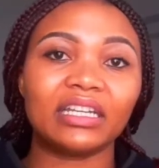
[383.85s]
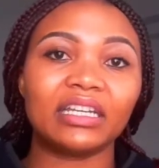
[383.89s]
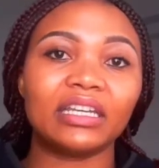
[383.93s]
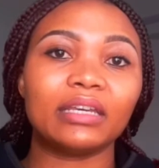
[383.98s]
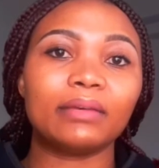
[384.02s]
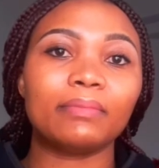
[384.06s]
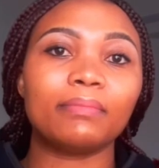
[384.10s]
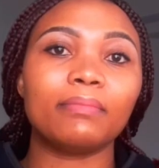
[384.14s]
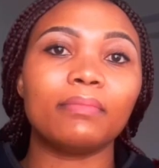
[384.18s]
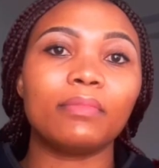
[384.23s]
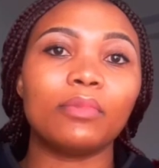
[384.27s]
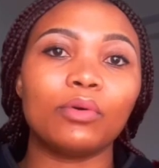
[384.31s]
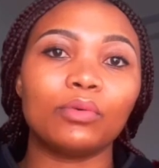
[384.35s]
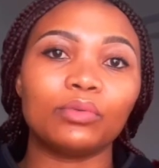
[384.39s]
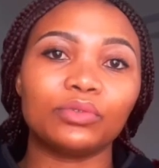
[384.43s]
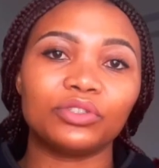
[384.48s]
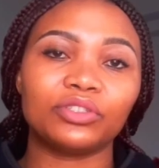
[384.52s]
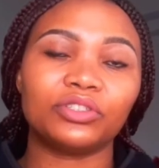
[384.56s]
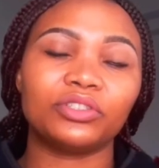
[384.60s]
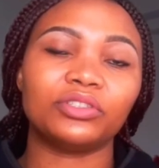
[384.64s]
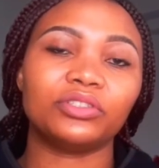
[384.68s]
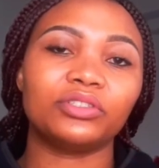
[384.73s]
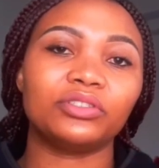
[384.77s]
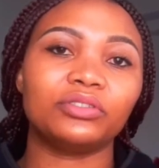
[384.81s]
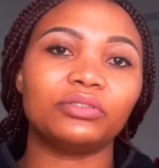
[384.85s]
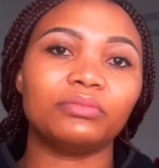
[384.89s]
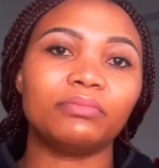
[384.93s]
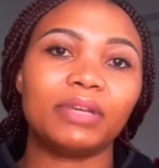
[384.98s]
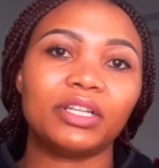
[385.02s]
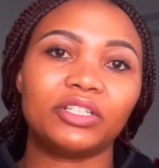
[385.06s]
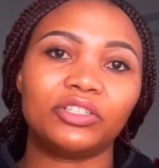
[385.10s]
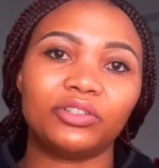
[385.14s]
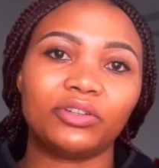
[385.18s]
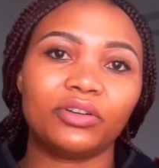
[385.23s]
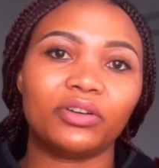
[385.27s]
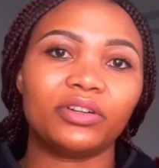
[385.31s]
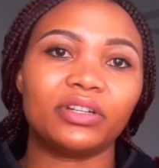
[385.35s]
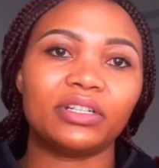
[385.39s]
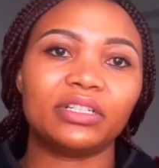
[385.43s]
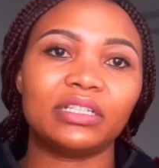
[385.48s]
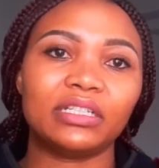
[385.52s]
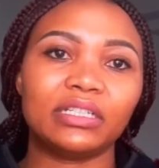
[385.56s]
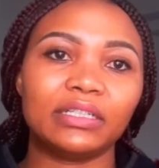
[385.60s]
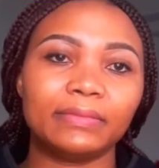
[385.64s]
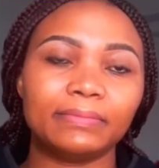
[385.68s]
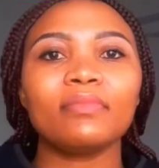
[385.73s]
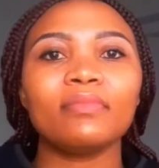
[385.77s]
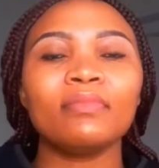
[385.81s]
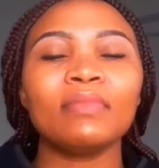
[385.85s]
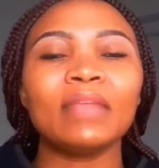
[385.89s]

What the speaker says: emotional maturity.